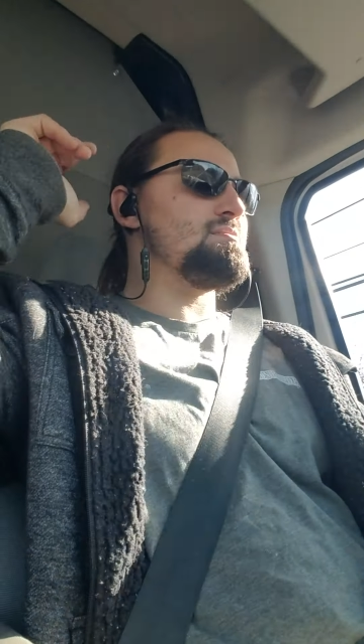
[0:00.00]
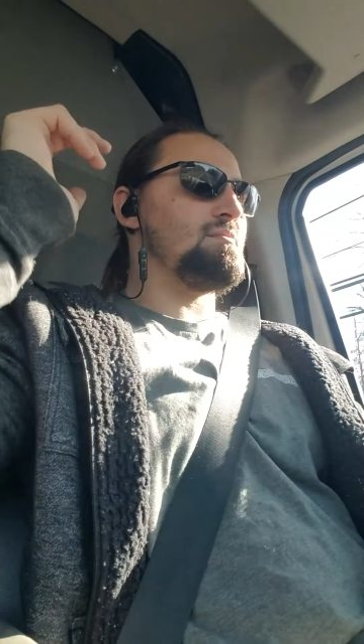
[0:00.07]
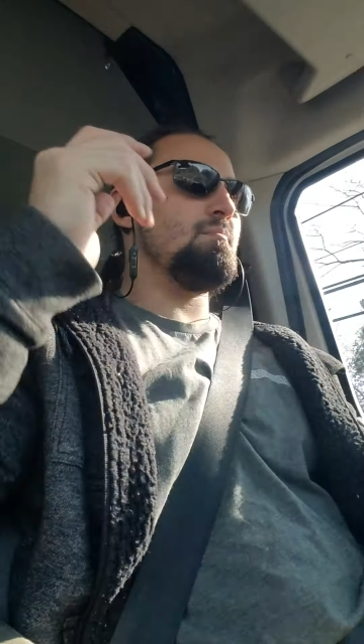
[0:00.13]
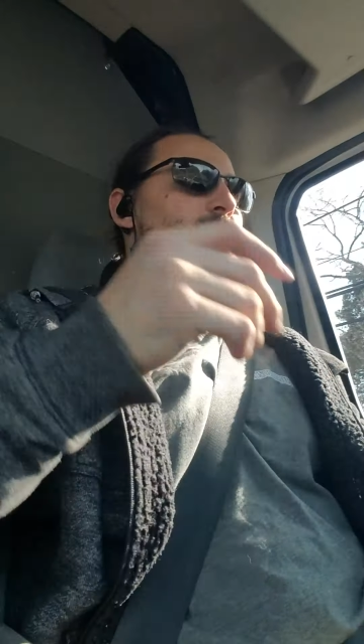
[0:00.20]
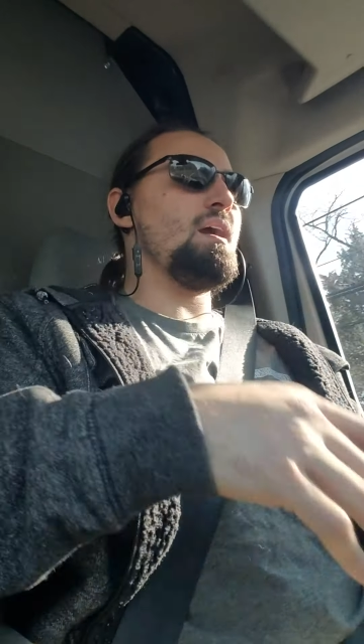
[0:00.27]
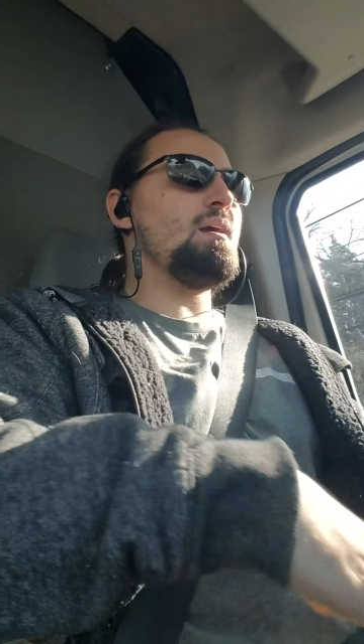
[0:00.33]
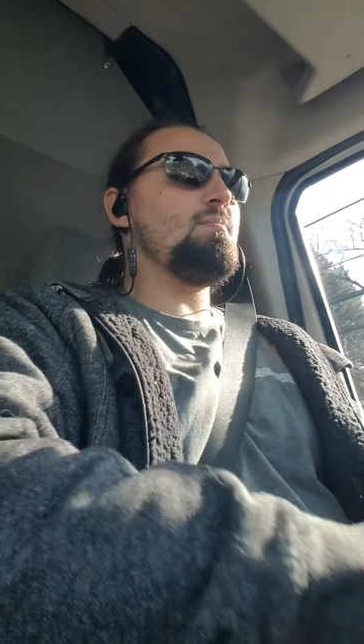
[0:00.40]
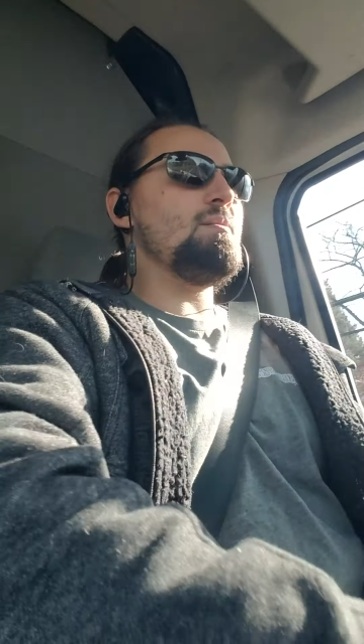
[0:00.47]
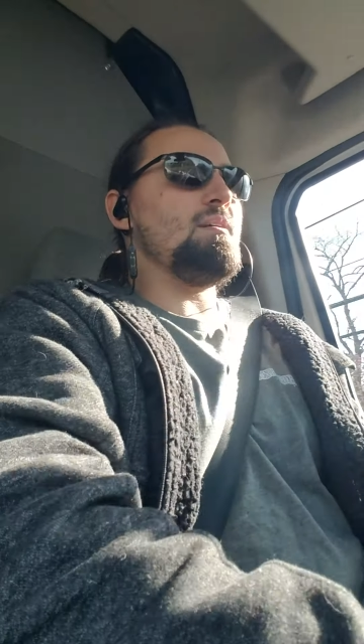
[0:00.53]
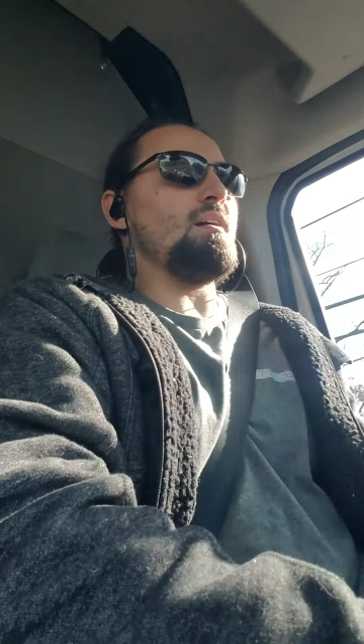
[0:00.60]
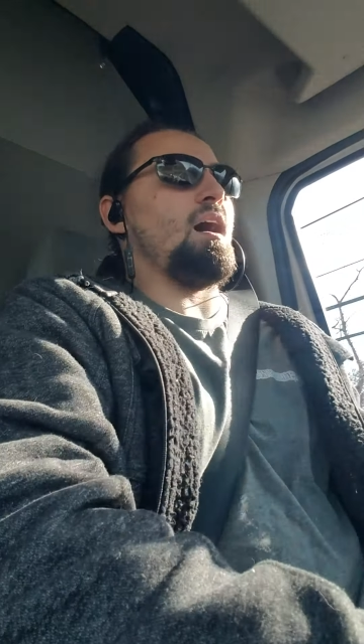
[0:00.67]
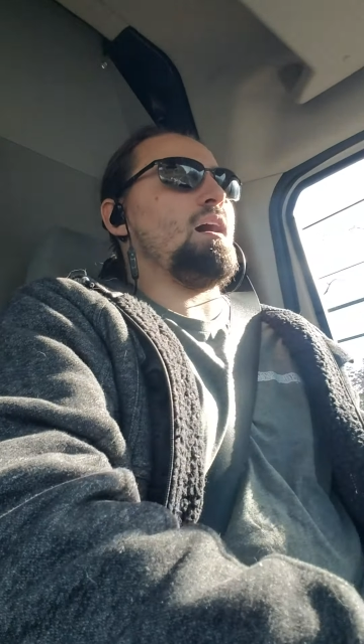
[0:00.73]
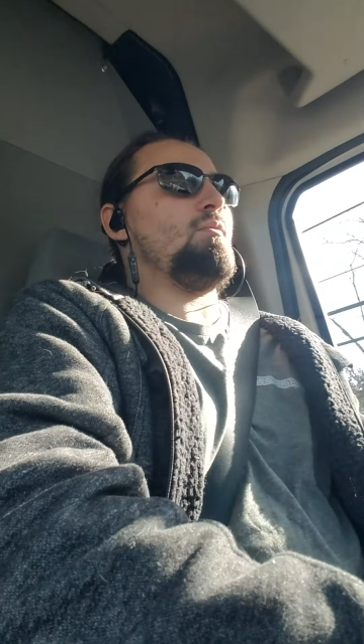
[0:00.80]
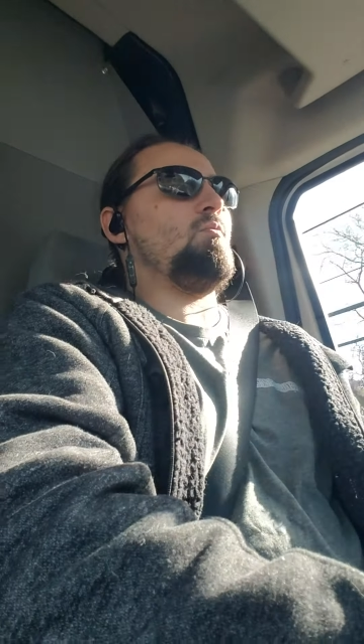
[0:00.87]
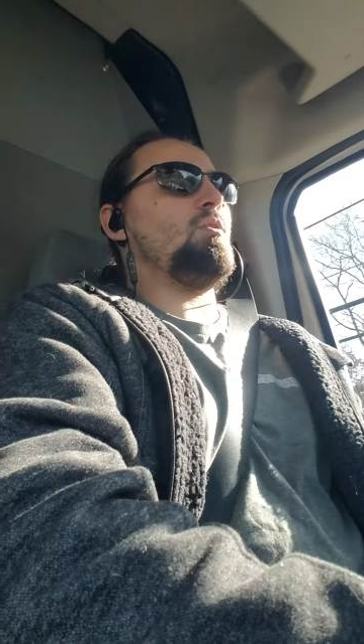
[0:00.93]
maybe
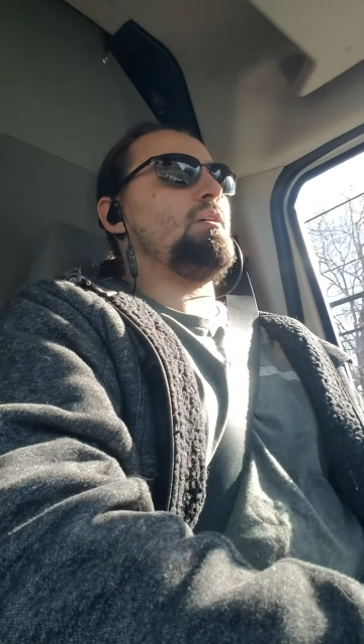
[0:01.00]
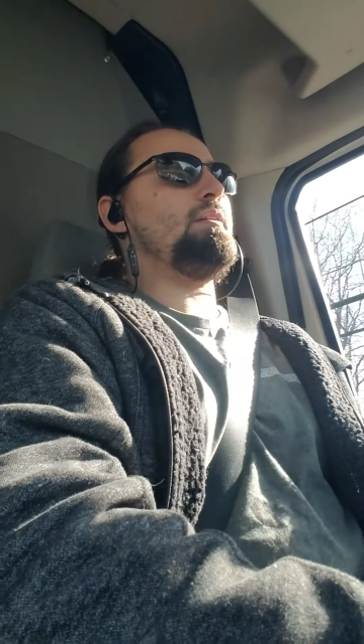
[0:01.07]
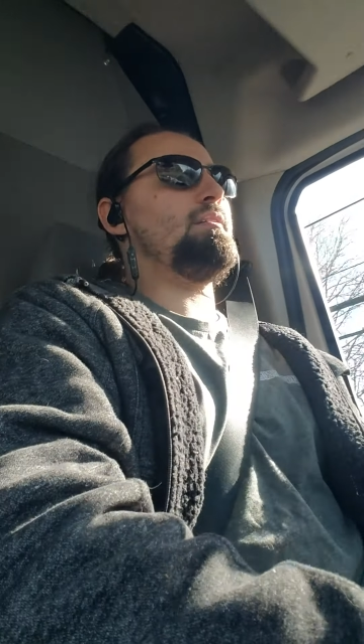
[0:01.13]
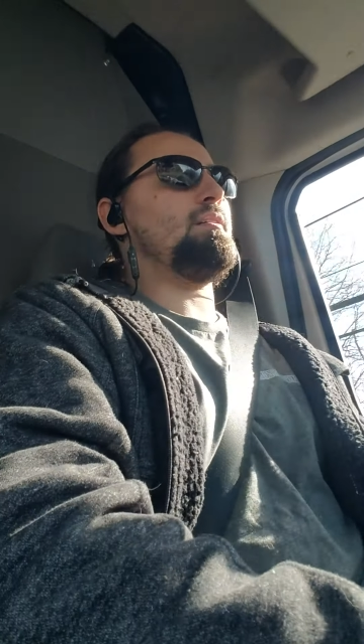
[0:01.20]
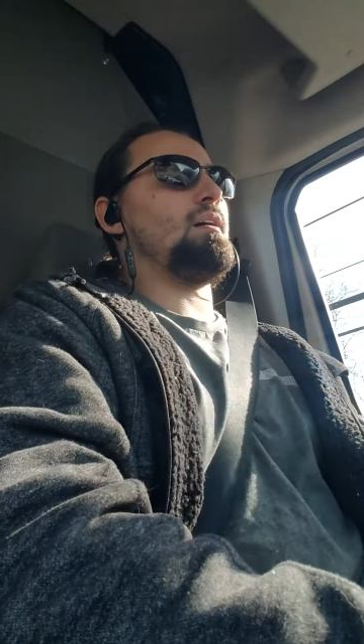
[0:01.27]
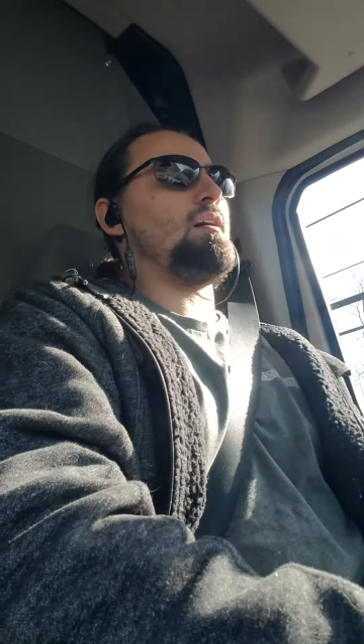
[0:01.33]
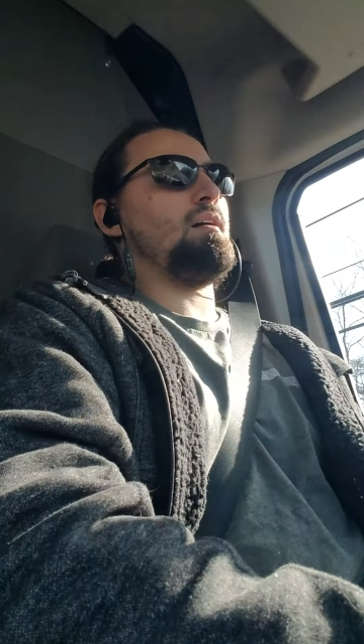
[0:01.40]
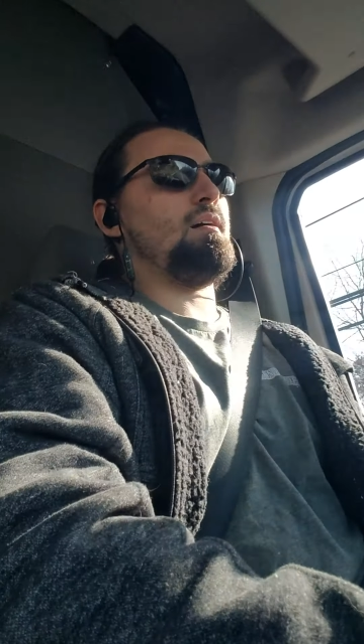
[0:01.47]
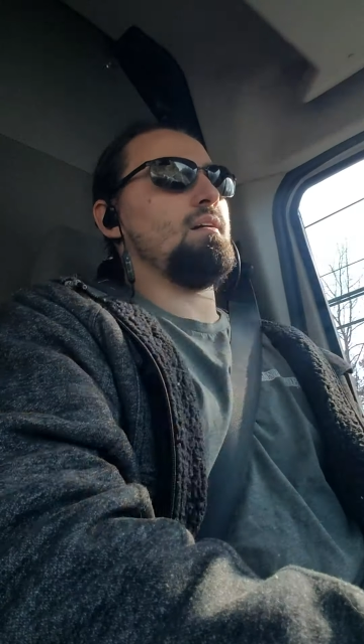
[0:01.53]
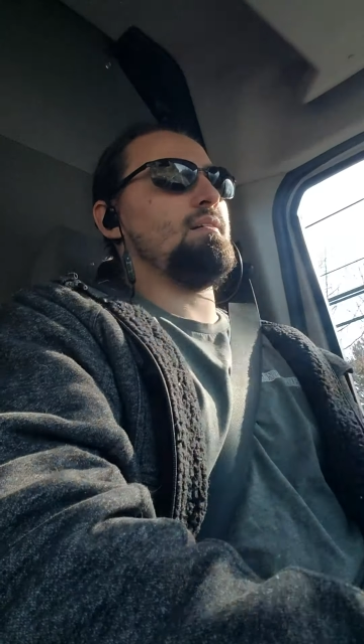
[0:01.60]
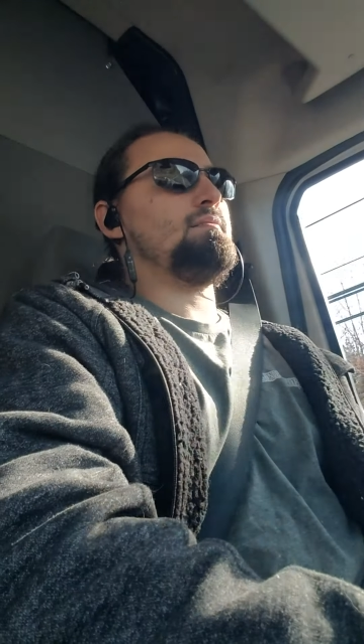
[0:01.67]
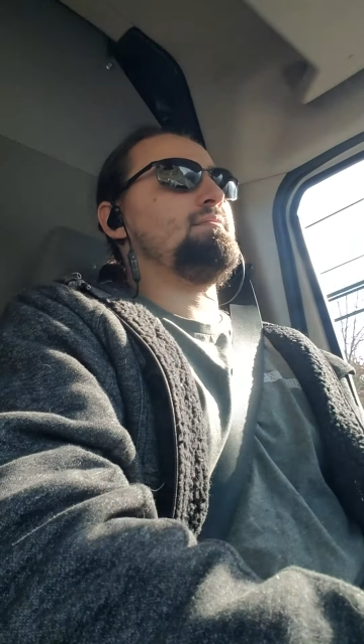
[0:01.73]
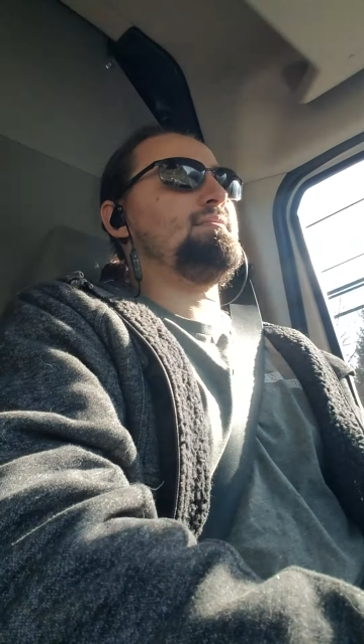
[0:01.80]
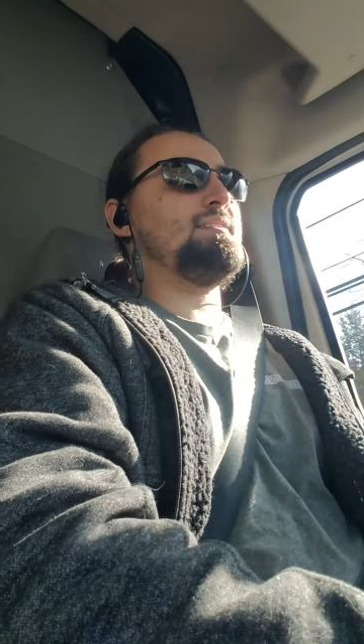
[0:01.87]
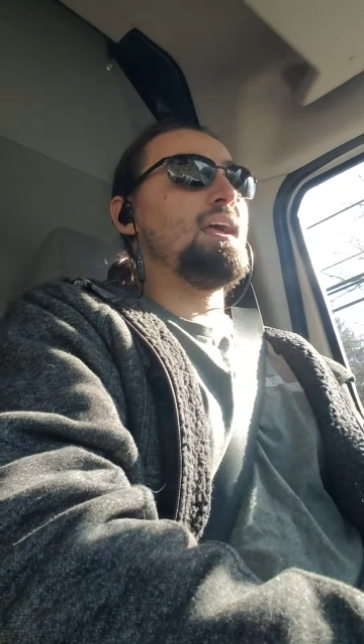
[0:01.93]
I would
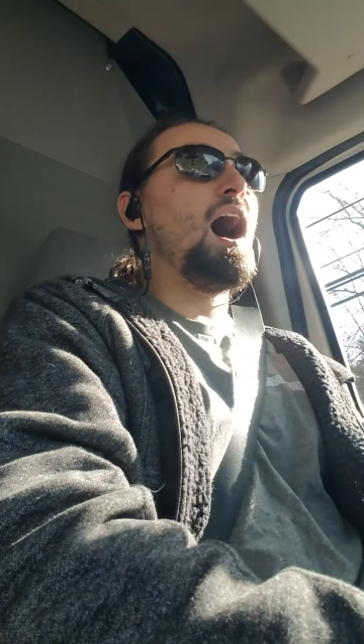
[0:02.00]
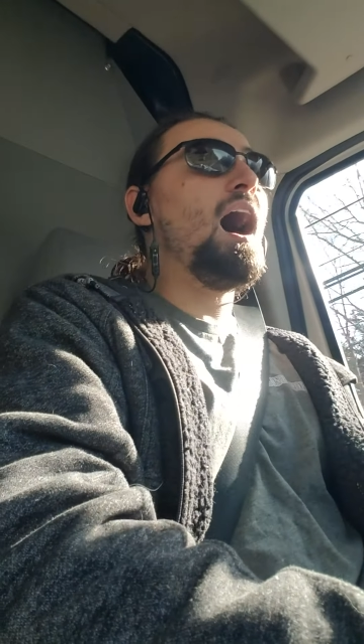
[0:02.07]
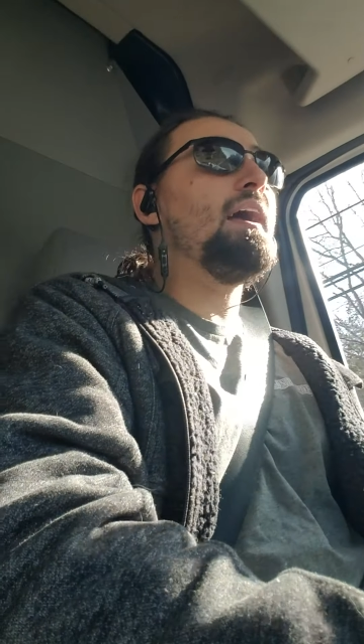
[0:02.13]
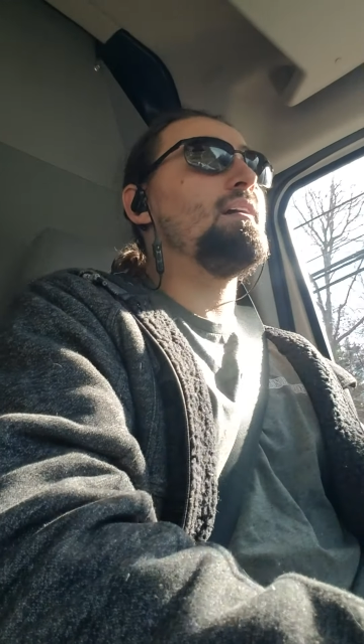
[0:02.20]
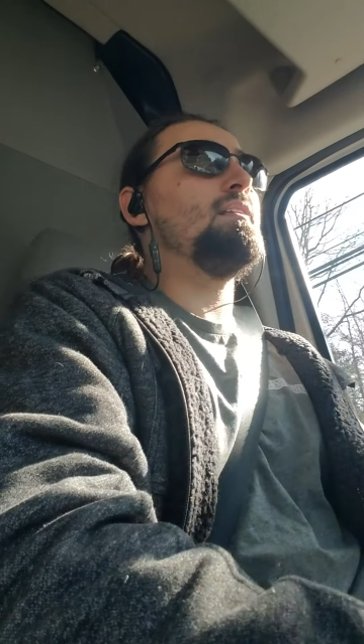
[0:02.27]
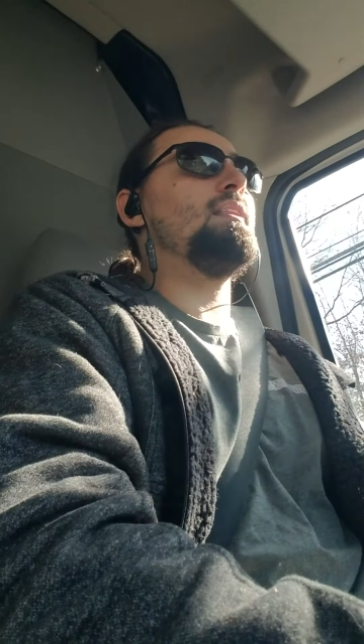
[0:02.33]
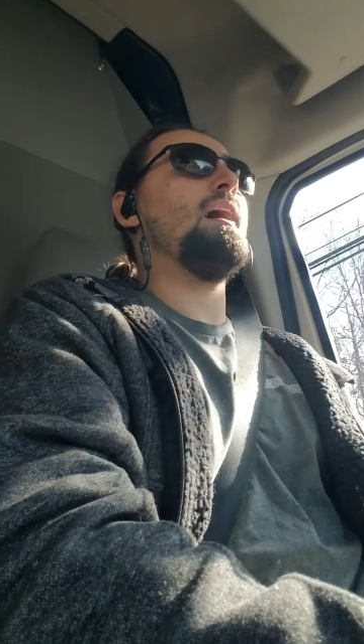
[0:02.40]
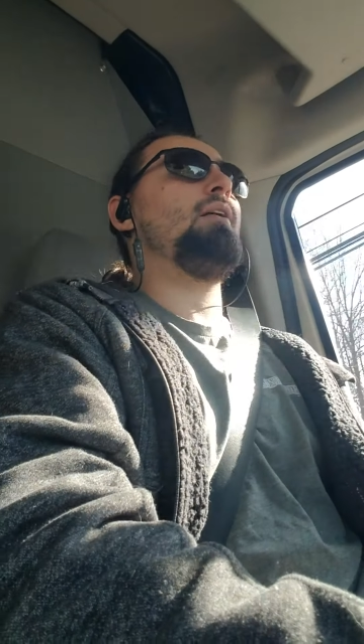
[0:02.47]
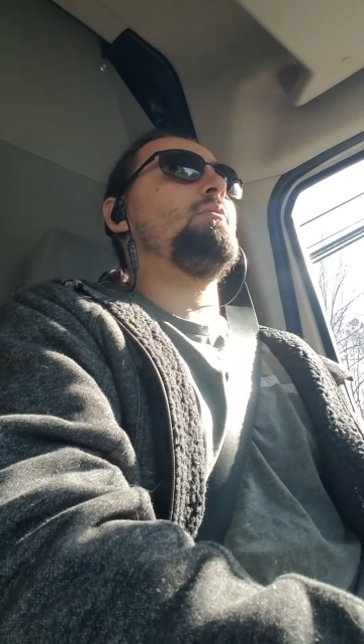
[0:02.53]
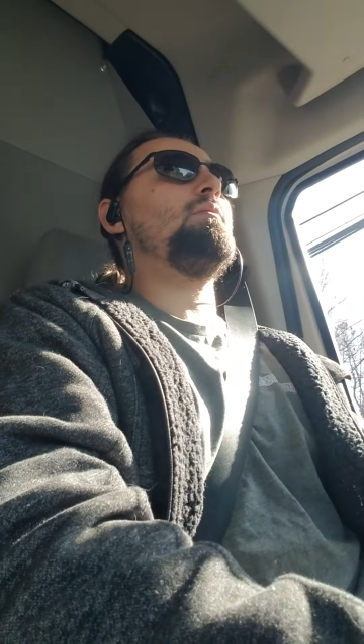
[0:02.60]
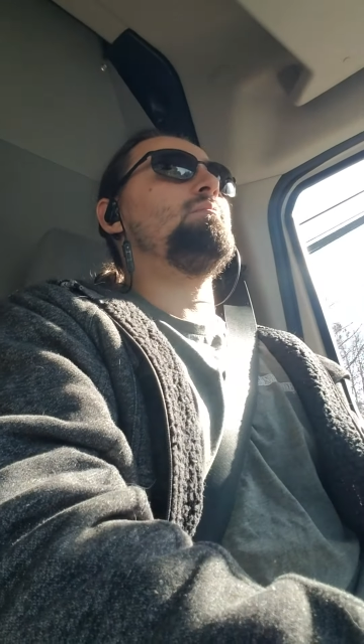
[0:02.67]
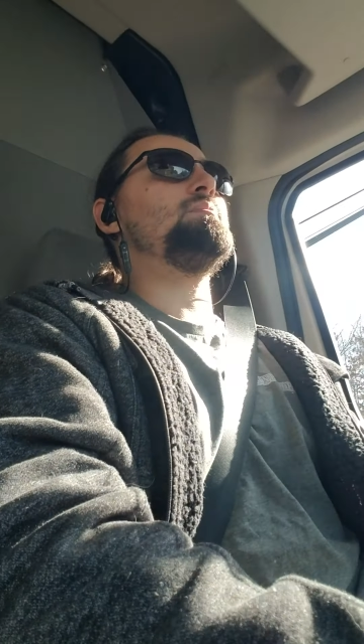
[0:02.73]
not allow him to